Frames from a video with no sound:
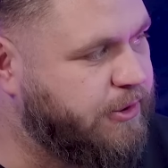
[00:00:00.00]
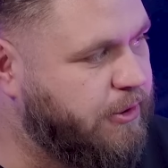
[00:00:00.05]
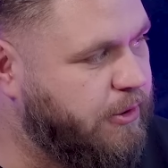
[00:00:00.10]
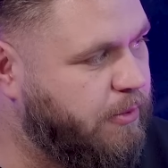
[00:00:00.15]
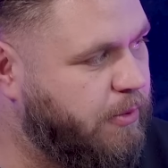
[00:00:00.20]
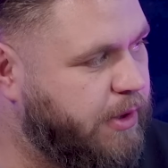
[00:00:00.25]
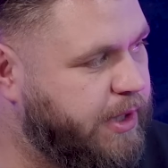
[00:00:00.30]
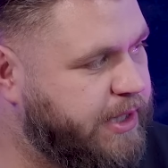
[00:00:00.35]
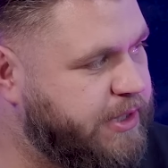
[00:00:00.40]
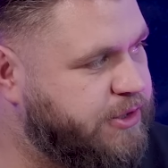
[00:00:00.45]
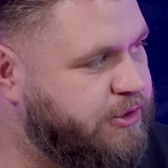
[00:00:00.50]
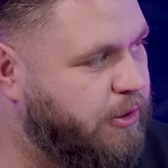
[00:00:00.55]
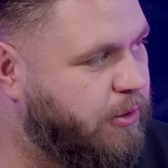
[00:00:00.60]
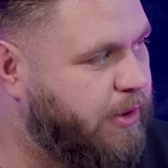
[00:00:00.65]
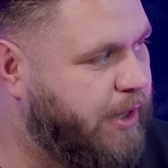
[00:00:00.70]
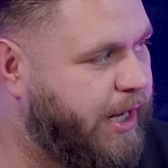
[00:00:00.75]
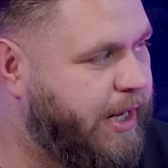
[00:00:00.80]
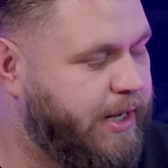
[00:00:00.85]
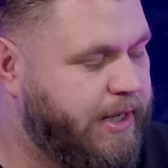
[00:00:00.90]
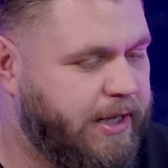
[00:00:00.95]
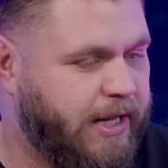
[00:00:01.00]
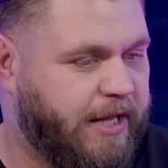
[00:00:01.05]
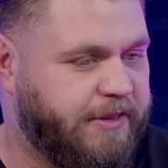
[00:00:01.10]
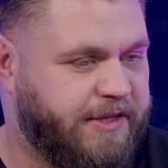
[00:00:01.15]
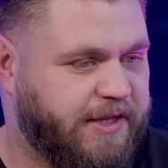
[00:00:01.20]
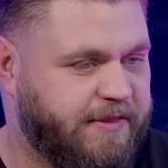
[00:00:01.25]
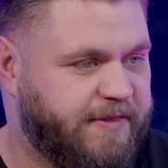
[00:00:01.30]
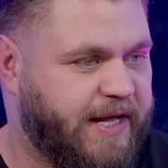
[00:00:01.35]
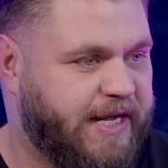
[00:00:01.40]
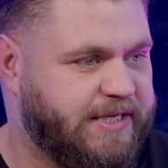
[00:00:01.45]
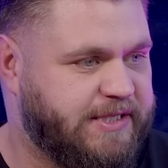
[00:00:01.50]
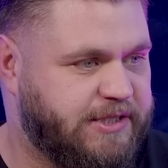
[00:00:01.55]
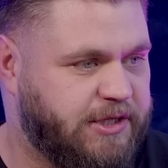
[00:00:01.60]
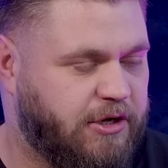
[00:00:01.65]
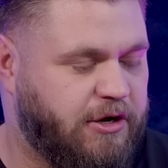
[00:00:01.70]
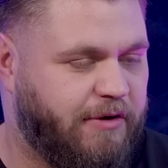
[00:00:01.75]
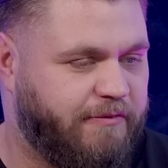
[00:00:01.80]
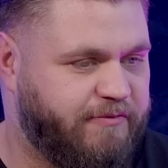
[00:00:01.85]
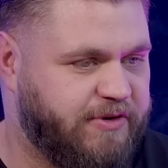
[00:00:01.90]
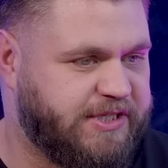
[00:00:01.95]
though, wasn't it? So like, I think that's the
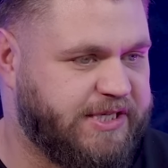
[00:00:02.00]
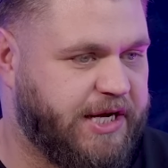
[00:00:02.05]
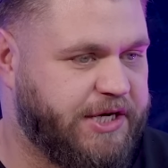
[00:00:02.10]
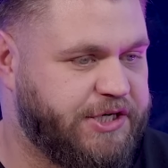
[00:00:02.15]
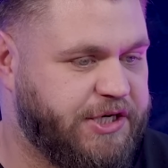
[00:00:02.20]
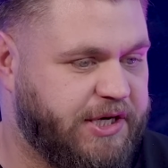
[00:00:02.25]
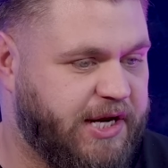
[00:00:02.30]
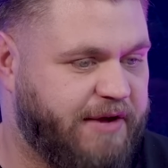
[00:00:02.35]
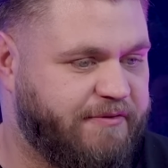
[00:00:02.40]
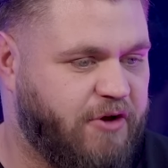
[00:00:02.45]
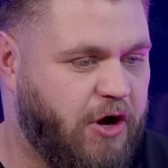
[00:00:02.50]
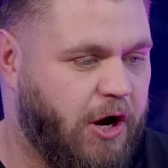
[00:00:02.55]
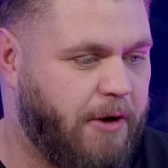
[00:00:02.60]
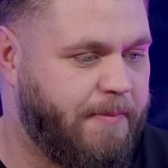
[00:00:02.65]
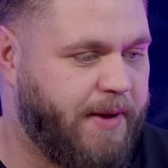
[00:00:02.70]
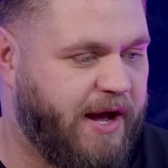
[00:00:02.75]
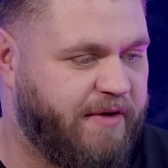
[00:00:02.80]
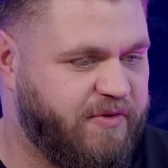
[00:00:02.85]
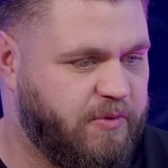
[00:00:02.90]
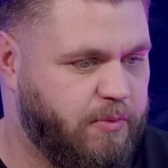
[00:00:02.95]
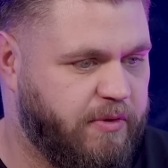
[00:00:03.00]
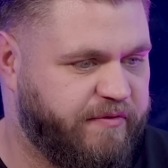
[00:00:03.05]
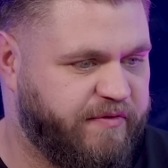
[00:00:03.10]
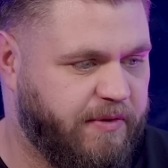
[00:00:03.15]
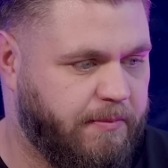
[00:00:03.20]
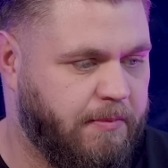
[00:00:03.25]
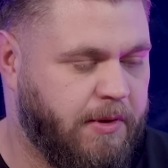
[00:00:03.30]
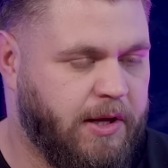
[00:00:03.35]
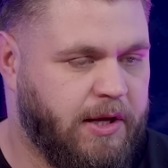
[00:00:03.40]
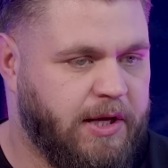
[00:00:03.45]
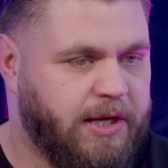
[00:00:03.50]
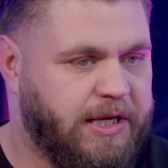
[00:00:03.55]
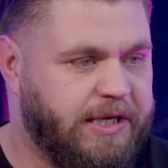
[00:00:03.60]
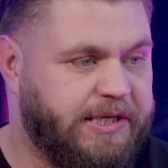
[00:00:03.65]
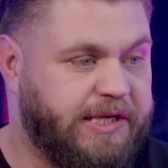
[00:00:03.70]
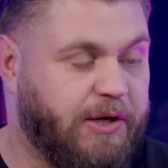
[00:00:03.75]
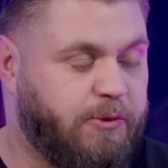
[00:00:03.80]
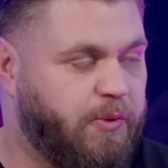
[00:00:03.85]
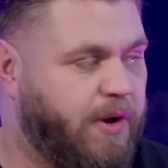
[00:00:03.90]
conversation they've got to be having with him. When did